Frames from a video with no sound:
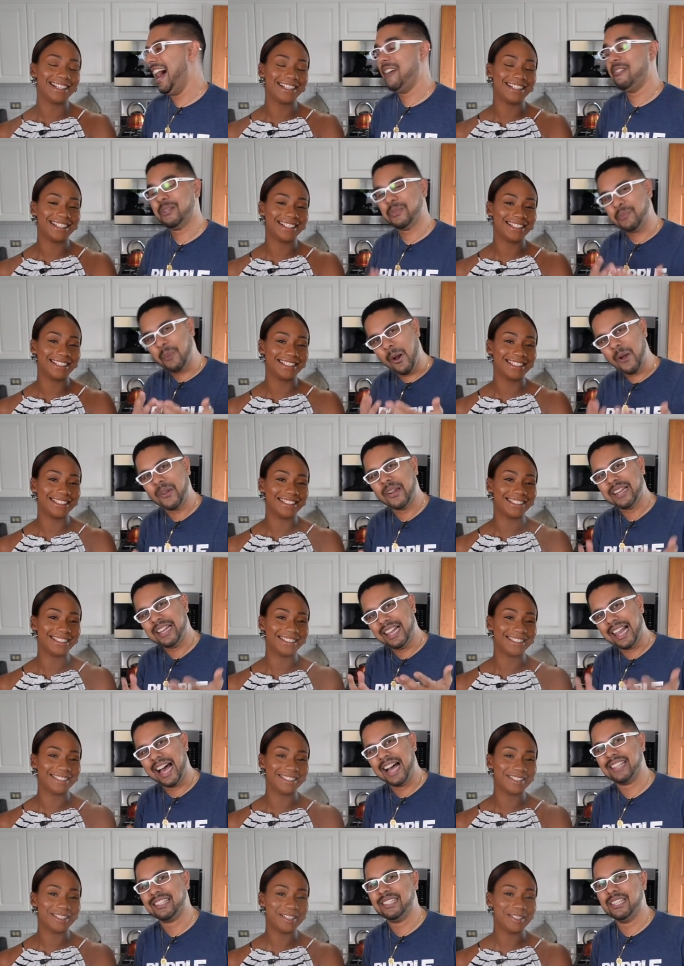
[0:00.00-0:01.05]
Speaker 1: I was born on the
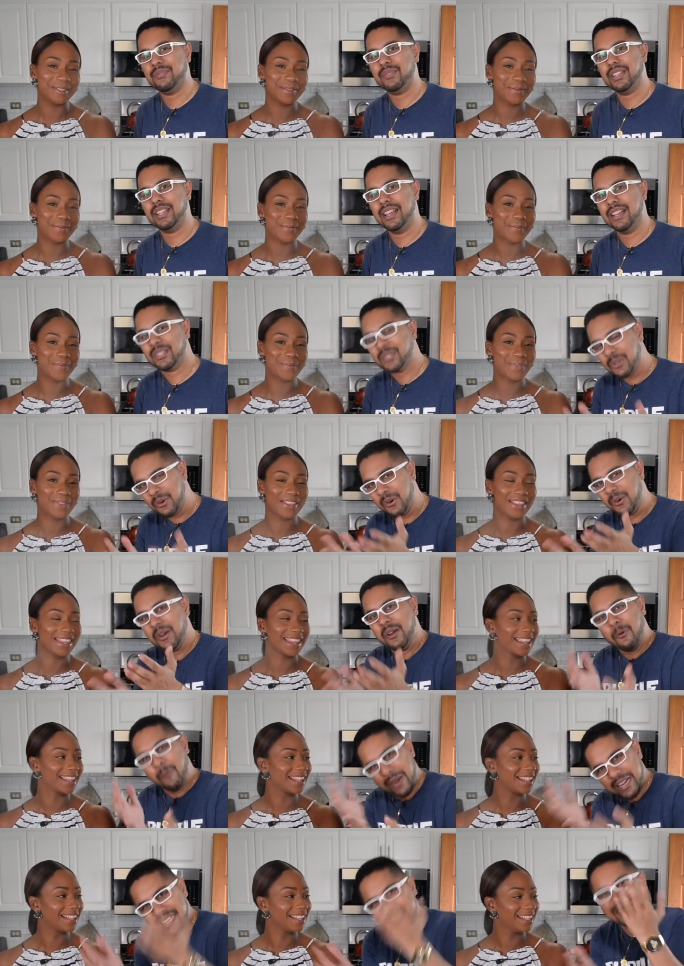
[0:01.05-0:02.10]
last day of the year. So
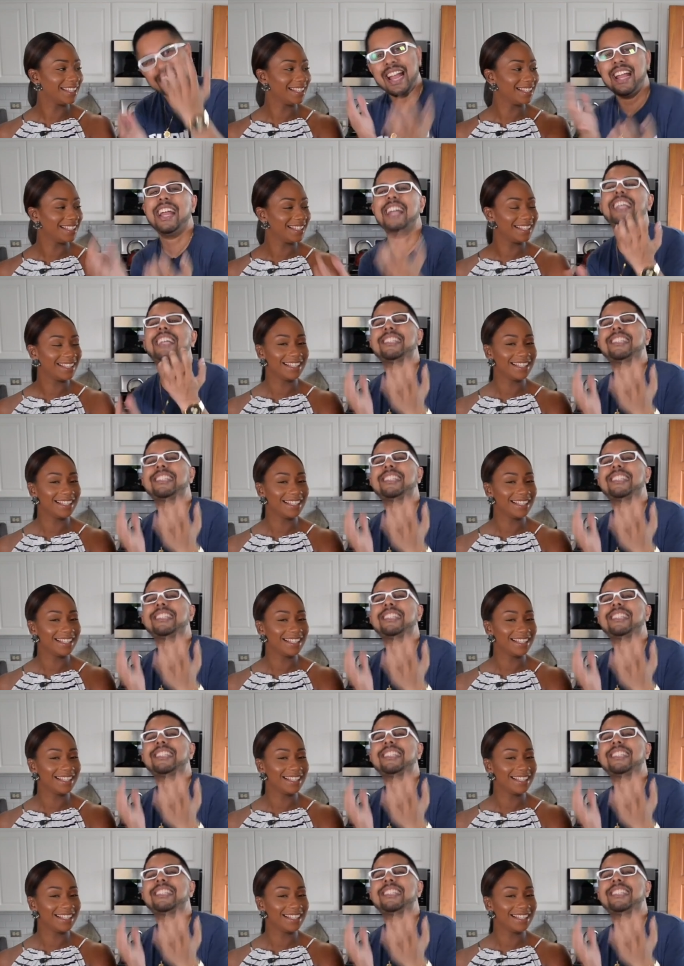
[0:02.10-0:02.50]
when you see I get